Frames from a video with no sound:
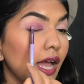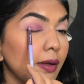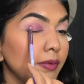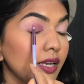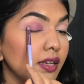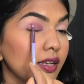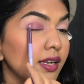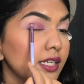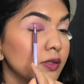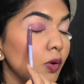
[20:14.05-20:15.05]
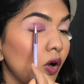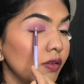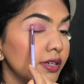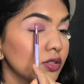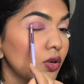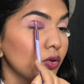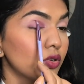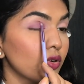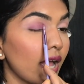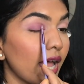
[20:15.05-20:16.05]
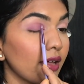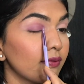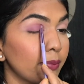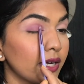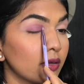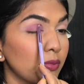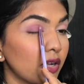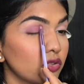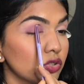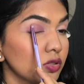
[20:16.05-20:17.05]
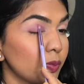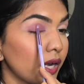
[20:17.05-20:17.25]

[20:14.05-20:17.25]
I mean, it's always good to have better brushes,